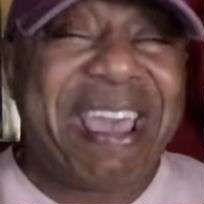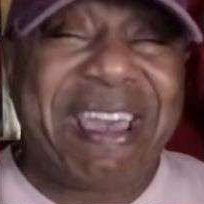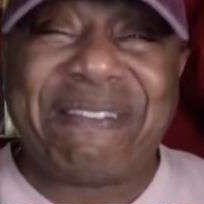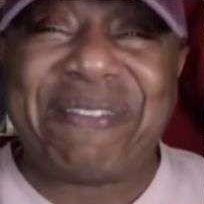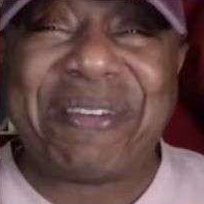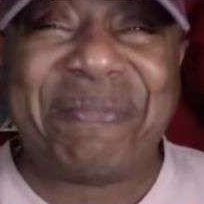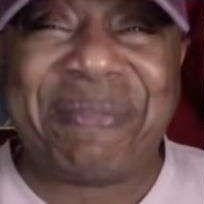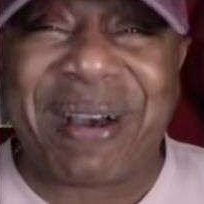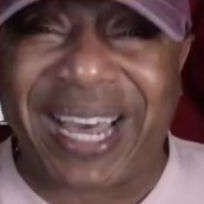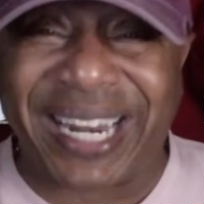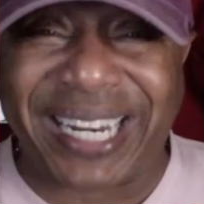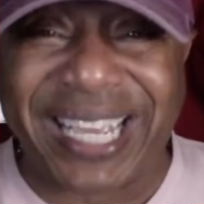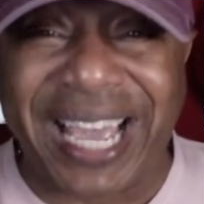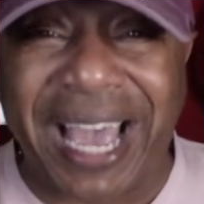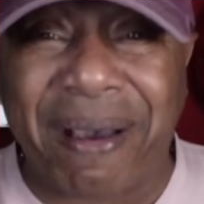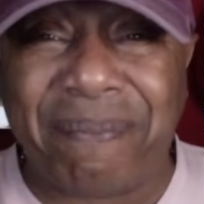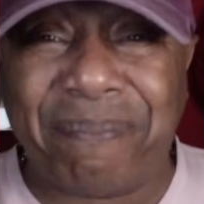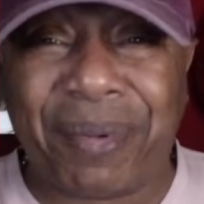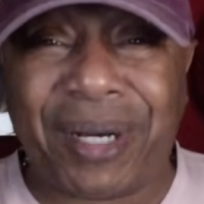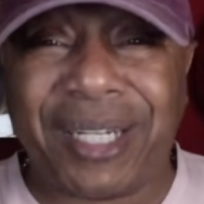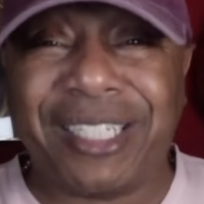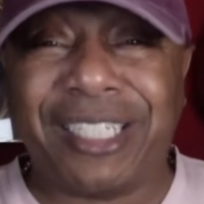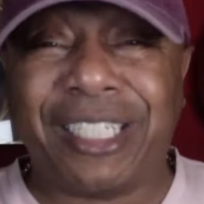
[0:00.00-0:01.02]
everybody
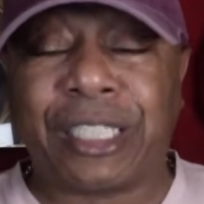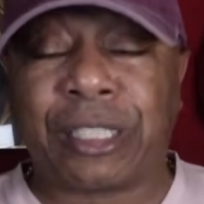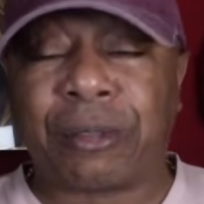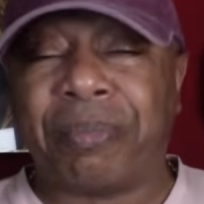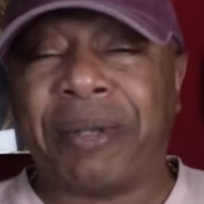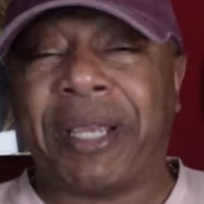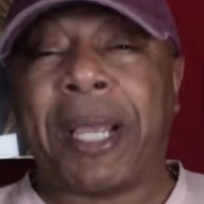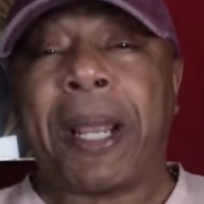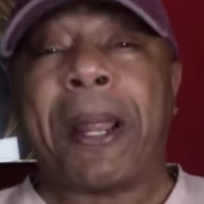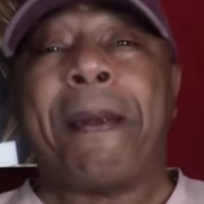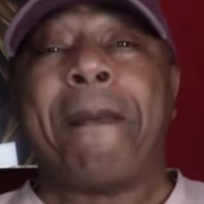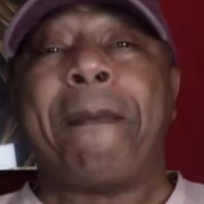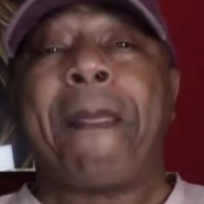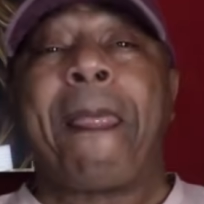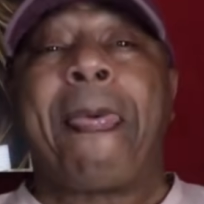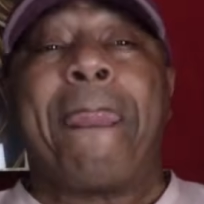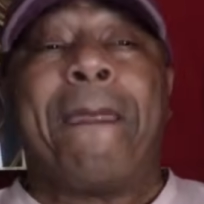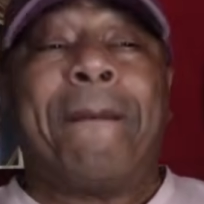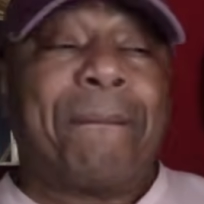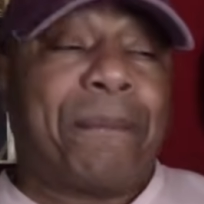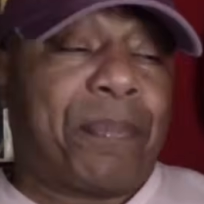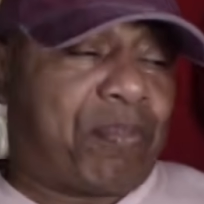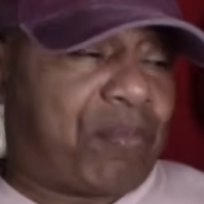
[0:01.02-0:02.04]
got money to spend.
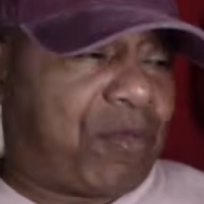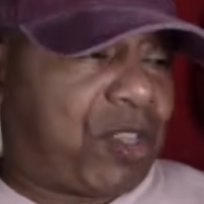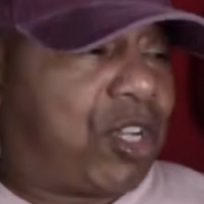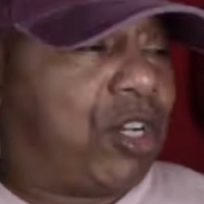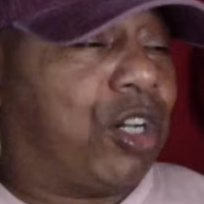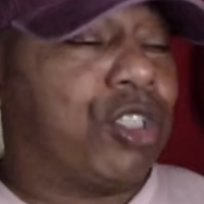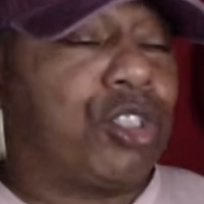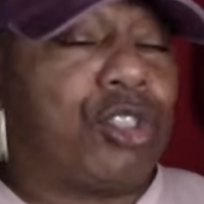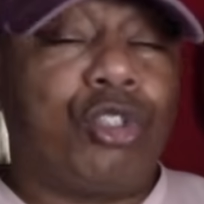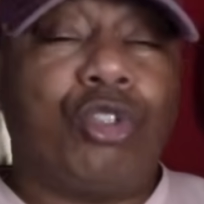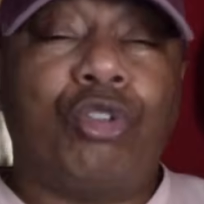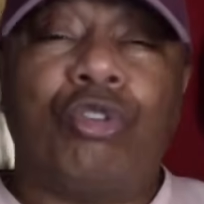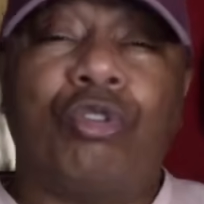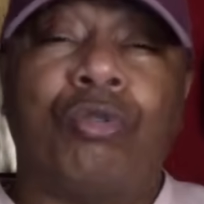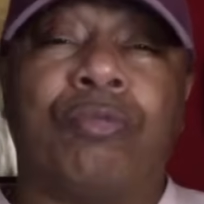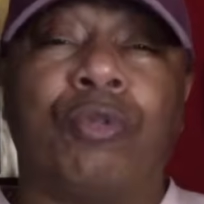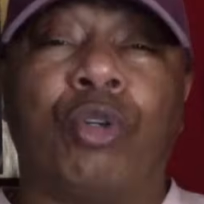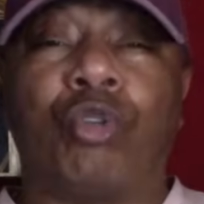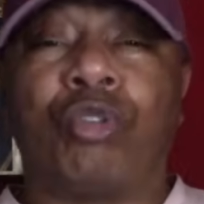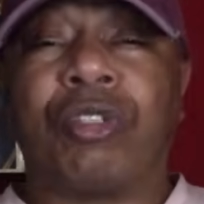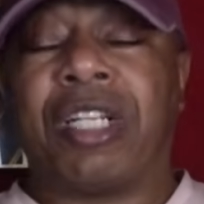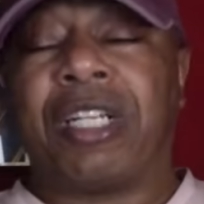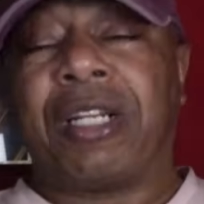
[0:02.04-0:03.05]
Cause dude
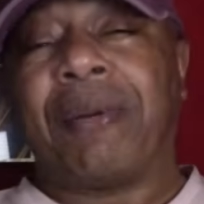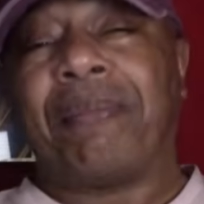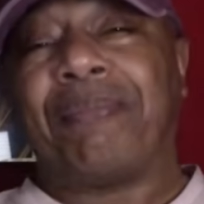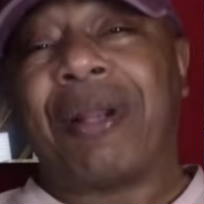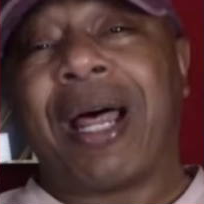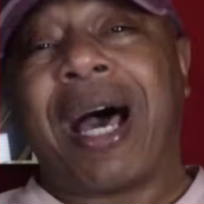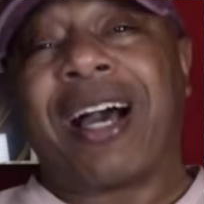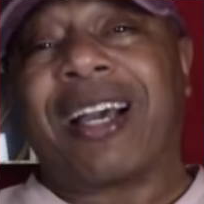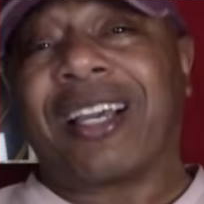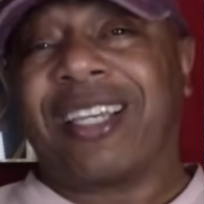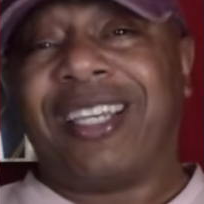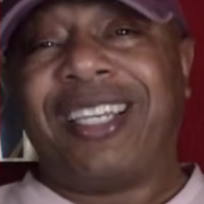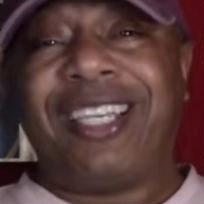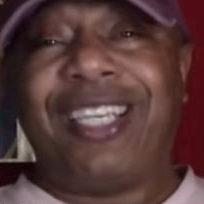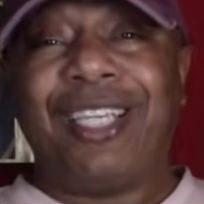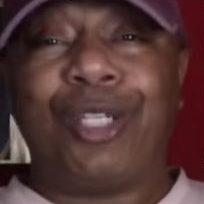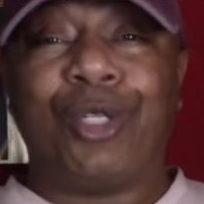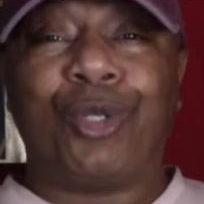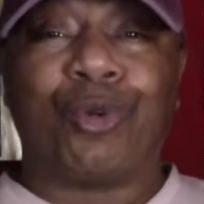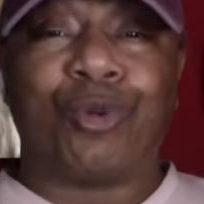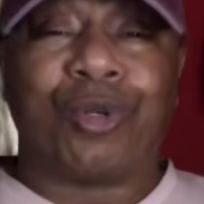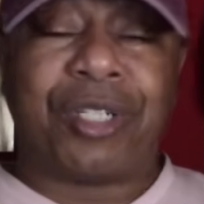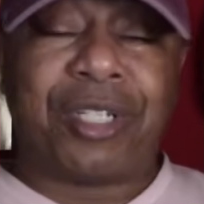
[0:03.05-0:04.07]
moved in the block and he
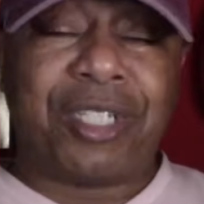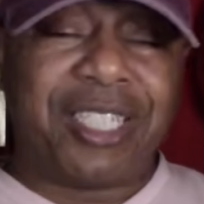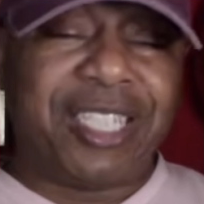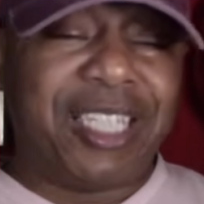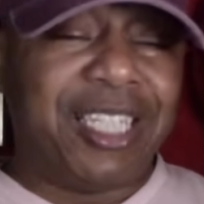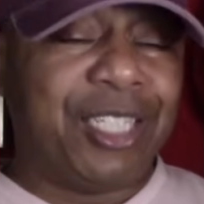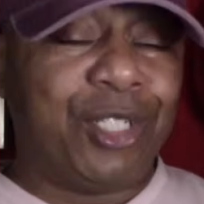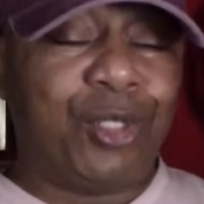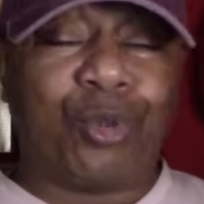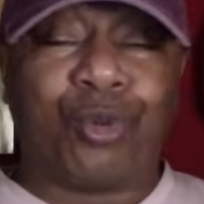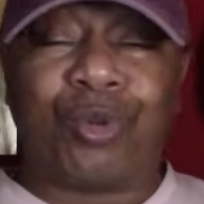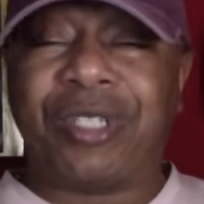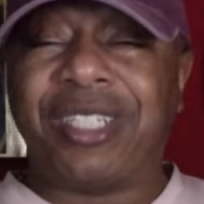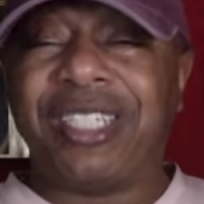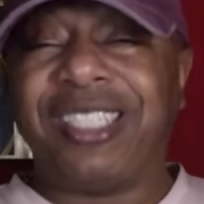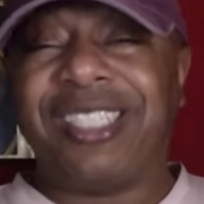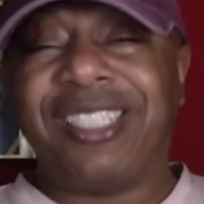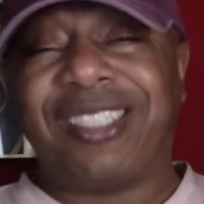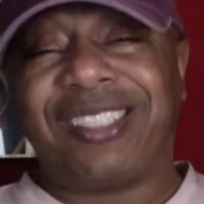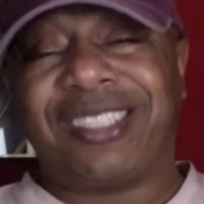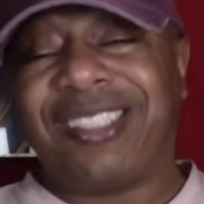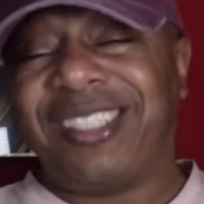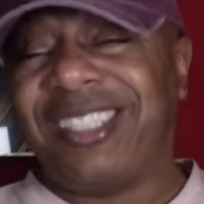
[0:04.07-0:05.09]
doing the, he doing
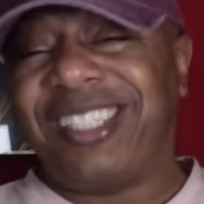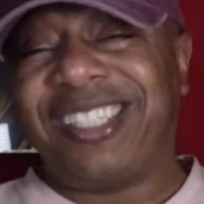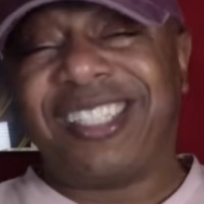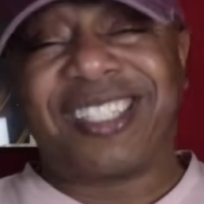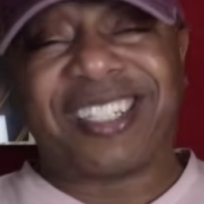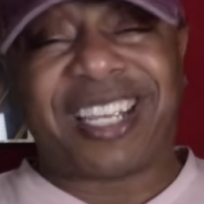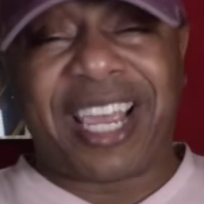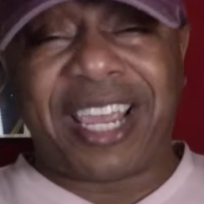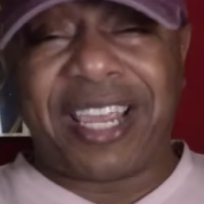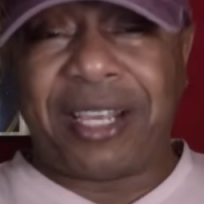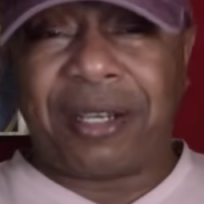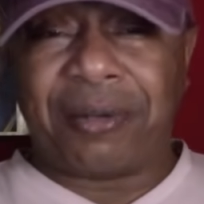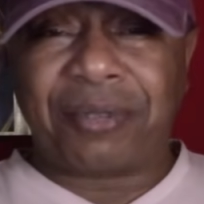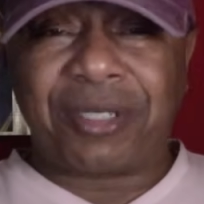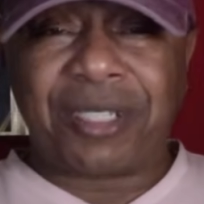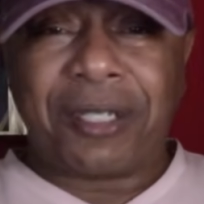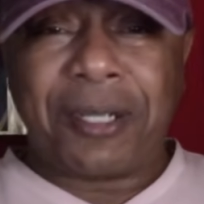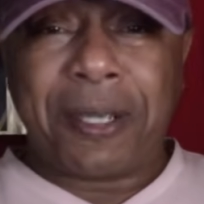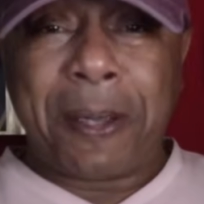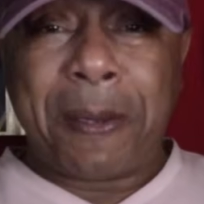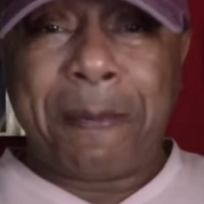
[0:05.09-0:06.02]
these these scams.